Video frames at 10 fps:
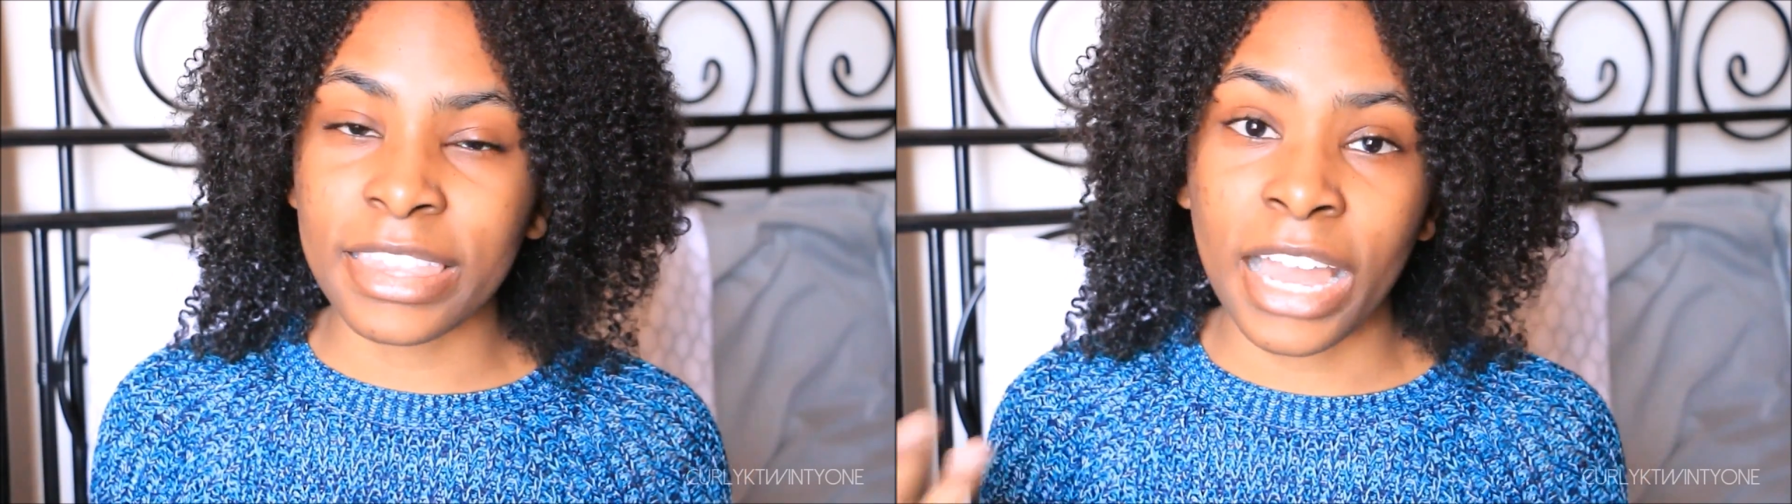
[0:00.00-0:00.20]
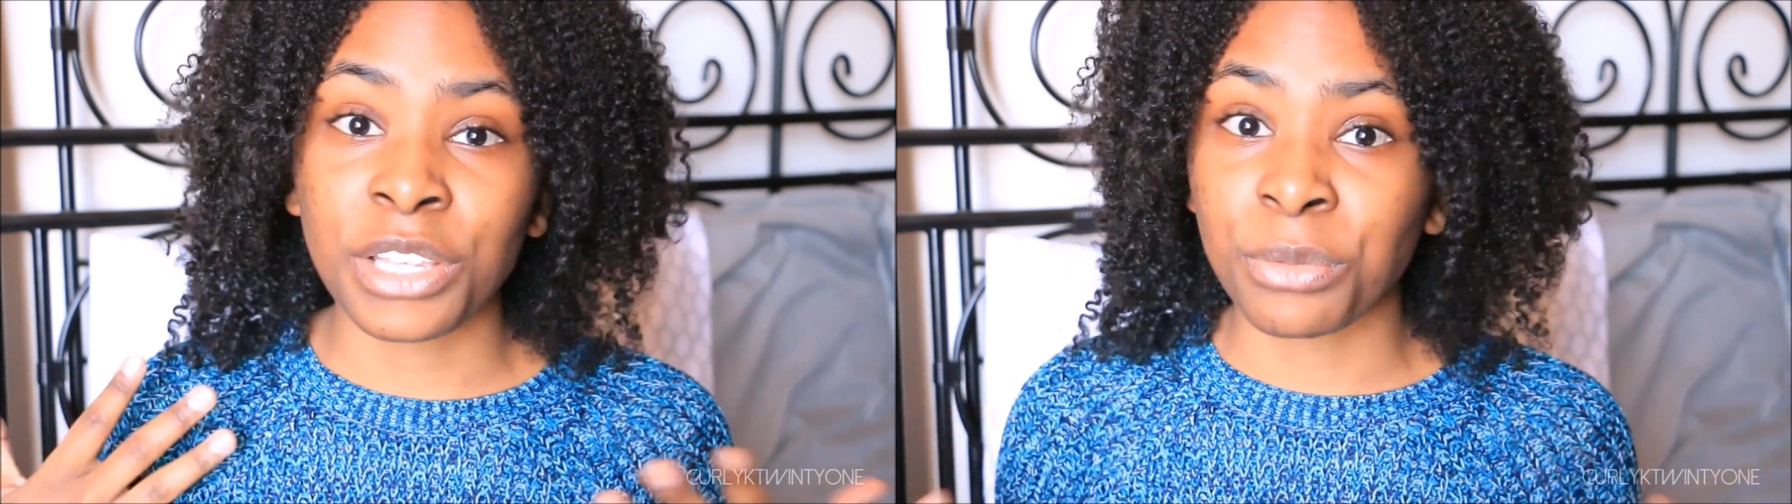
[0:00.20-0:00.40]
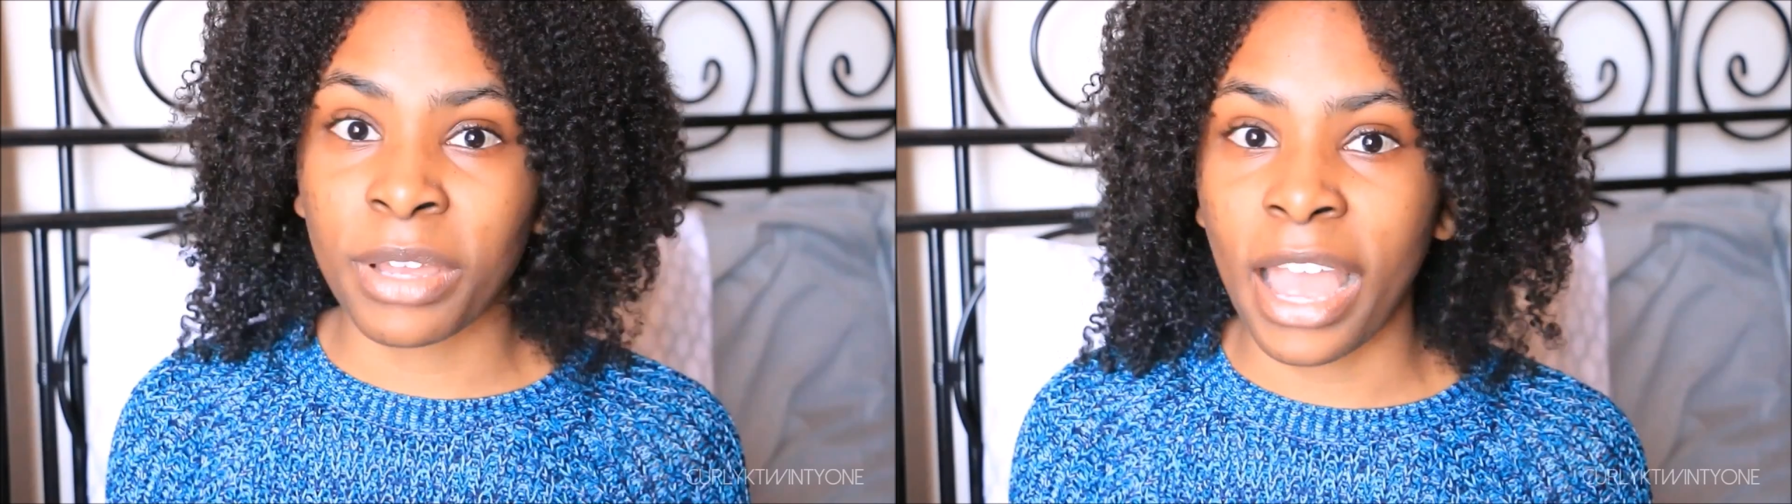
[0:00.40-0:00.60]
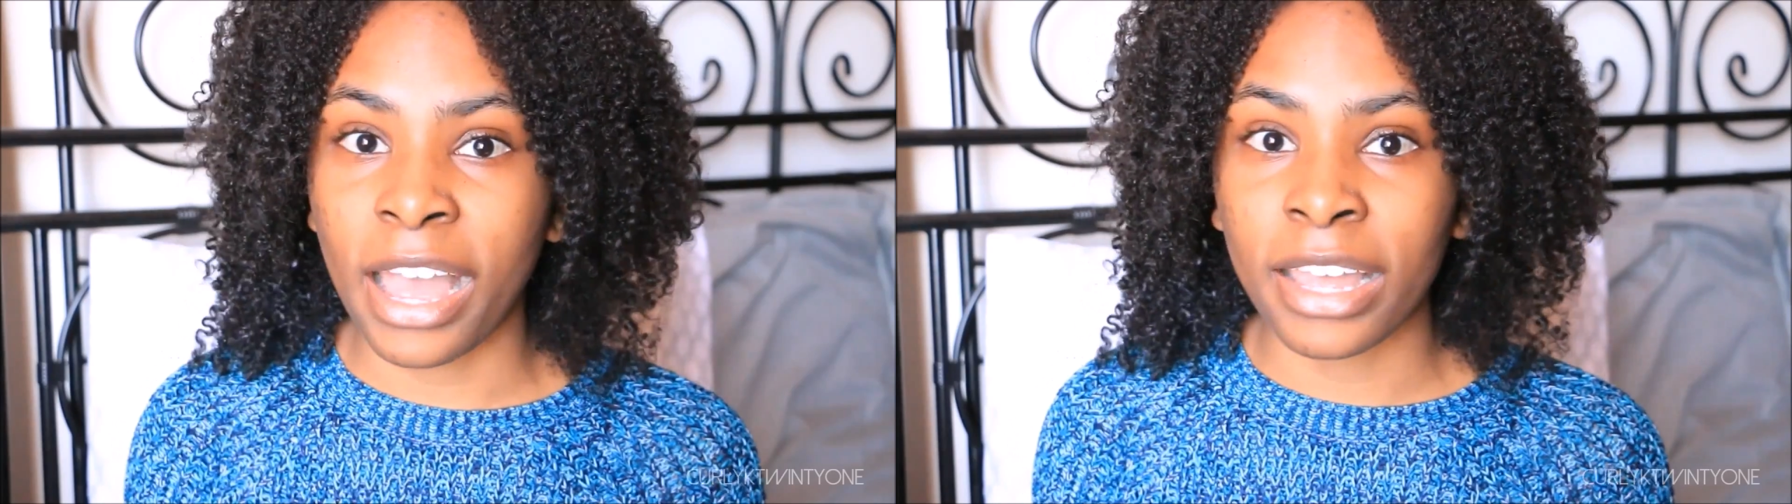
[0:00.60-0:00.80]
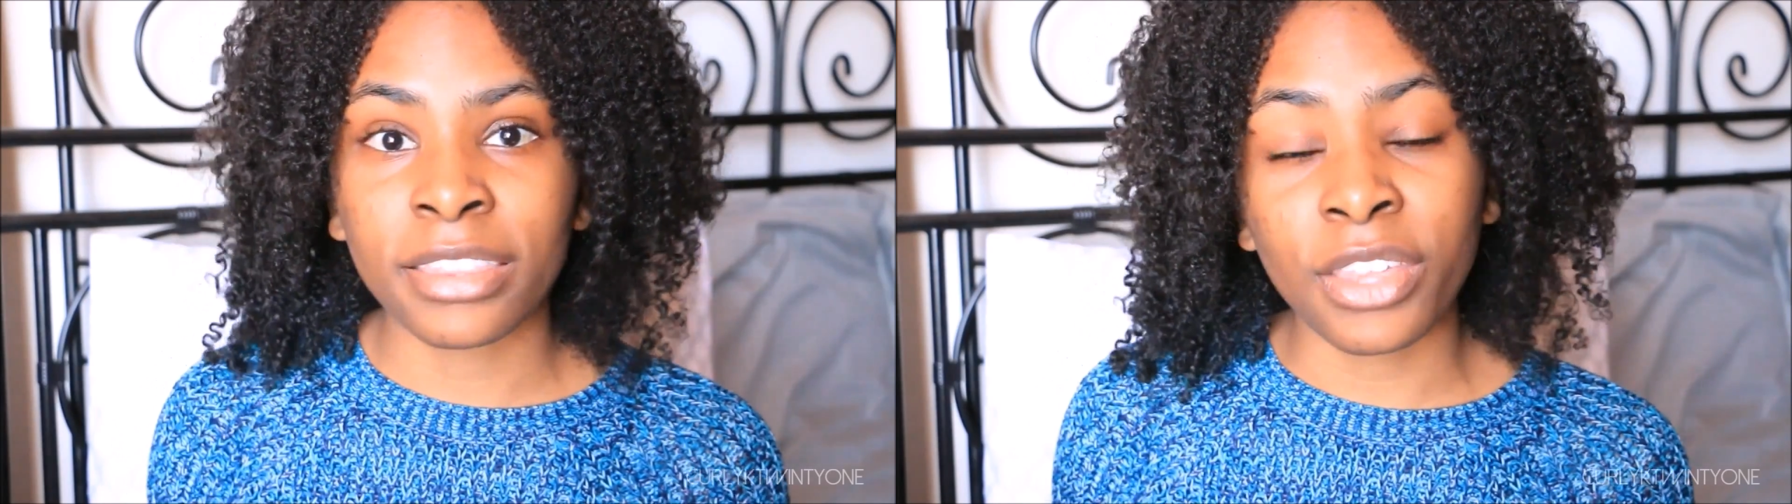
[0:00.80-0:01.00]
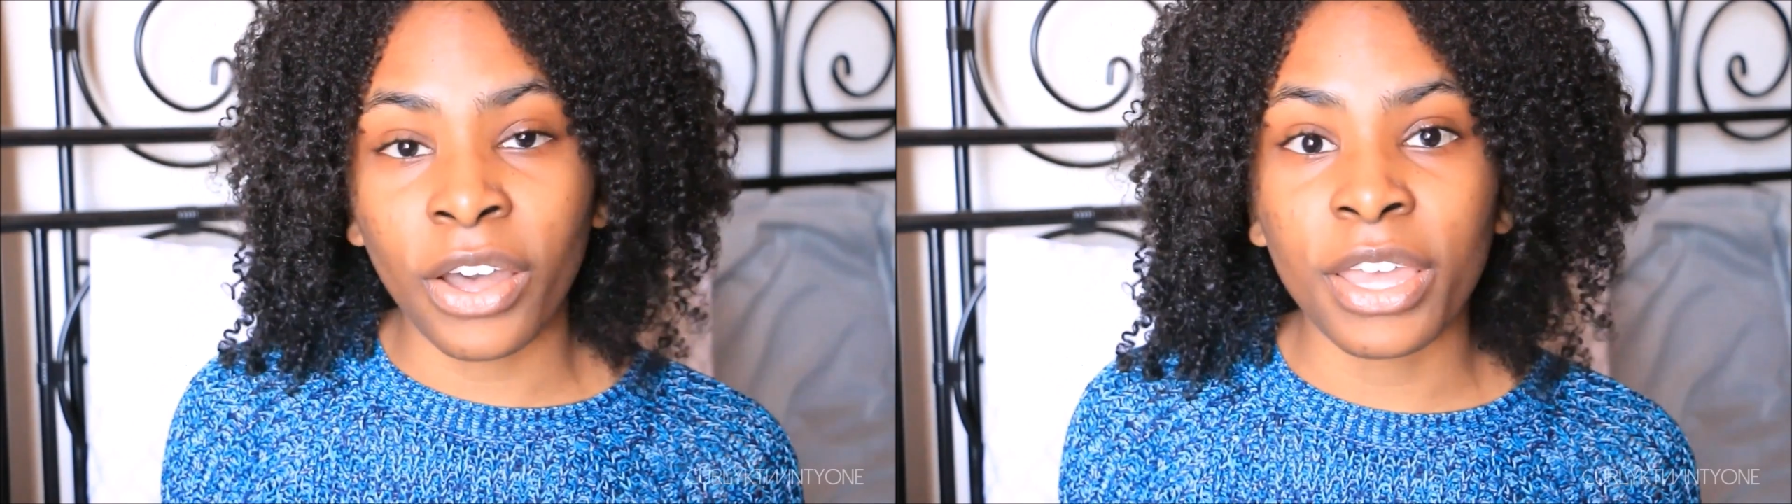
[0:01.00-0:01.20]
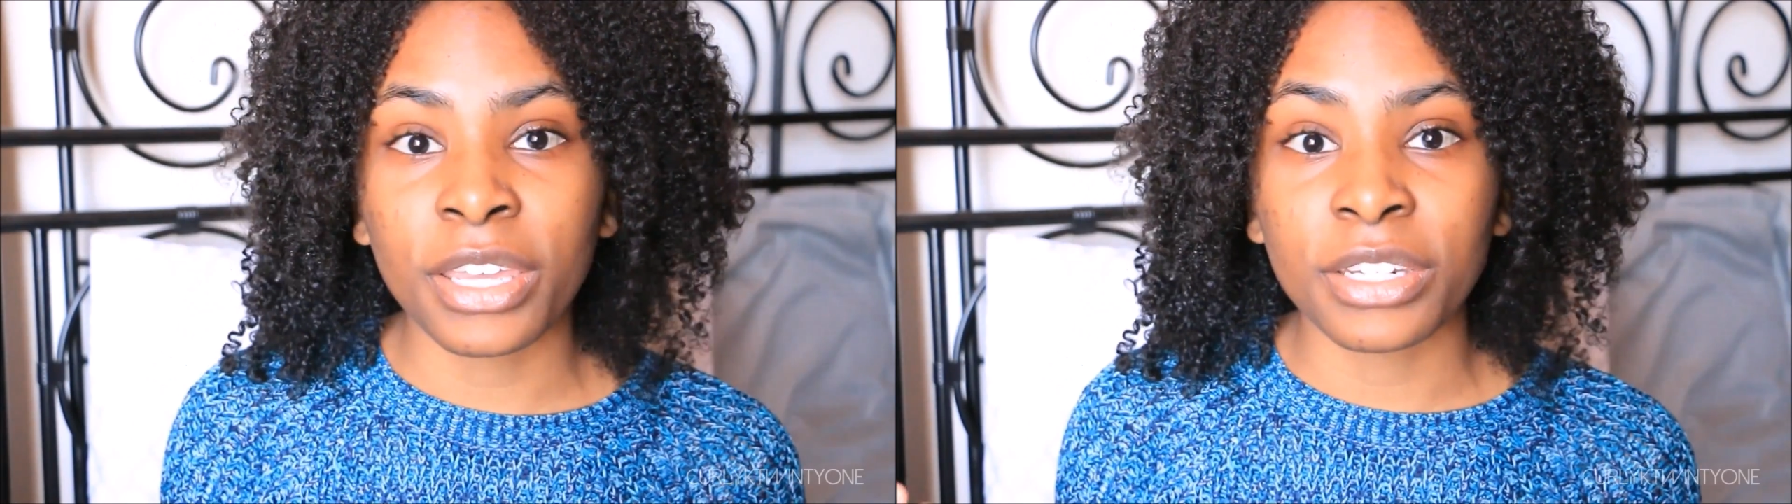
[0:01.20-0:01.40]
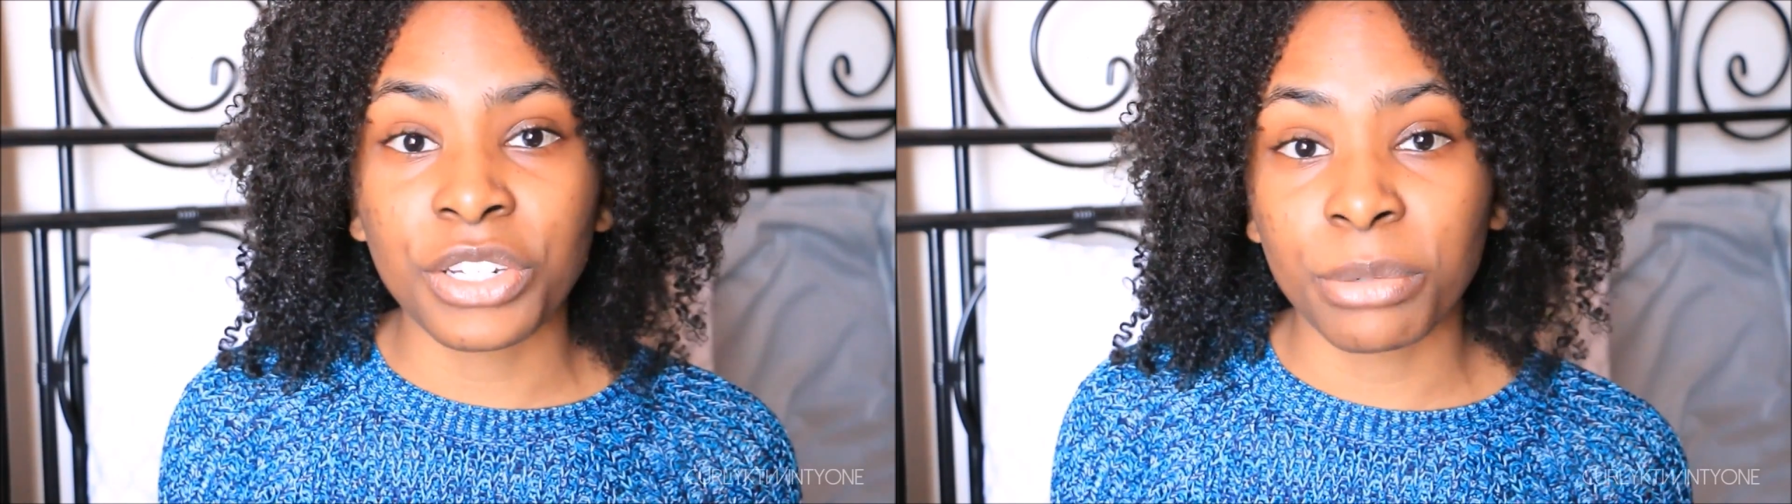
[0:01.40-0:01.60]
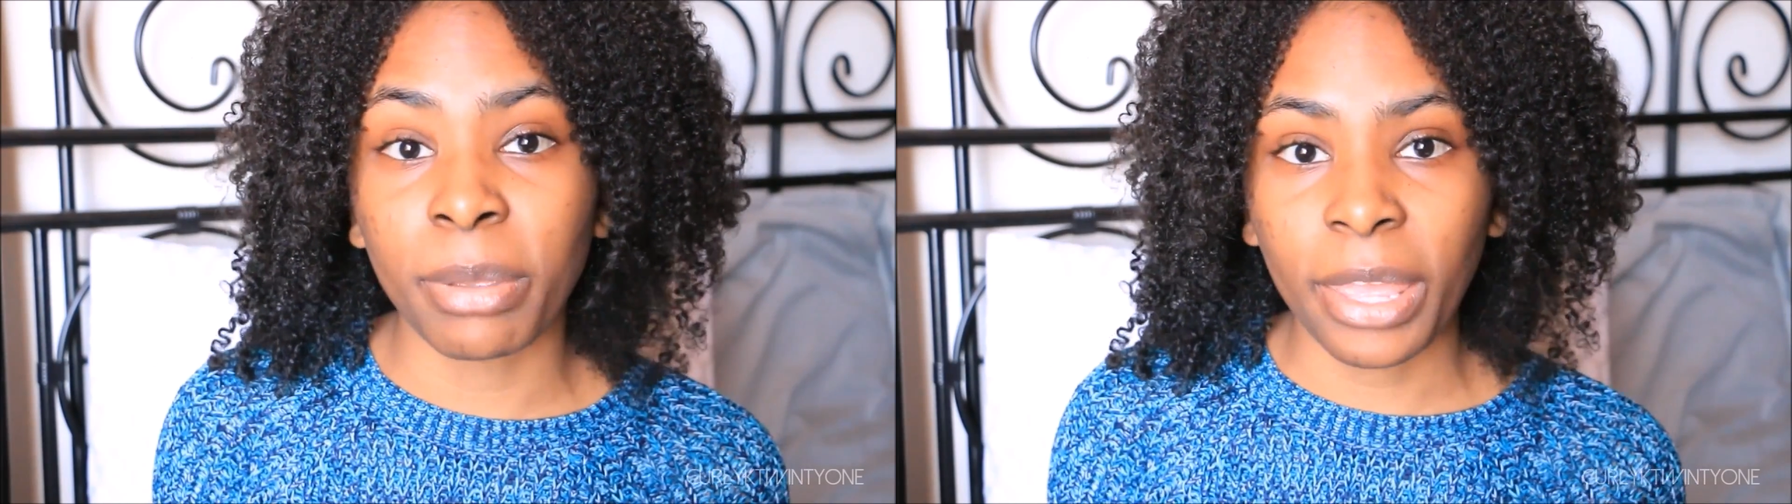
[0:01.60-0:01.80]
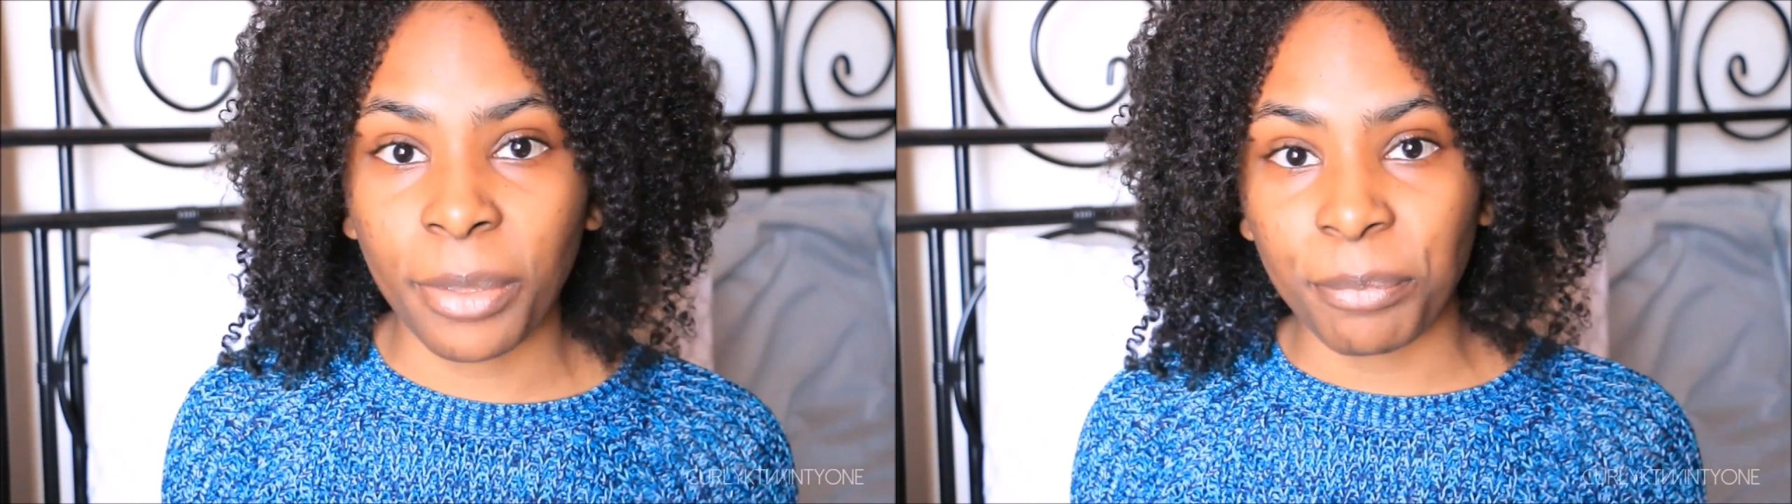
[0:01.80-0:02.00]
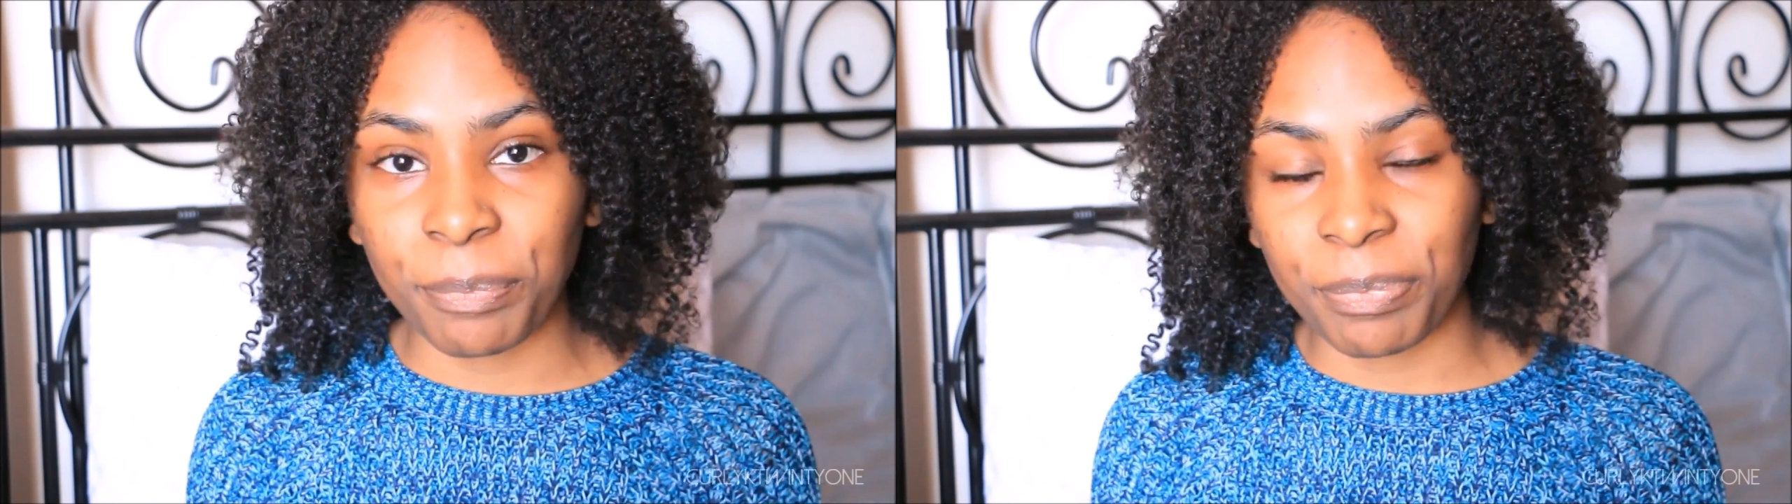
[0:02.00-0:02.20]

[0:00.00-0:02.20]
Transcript: that's what I thought it should be,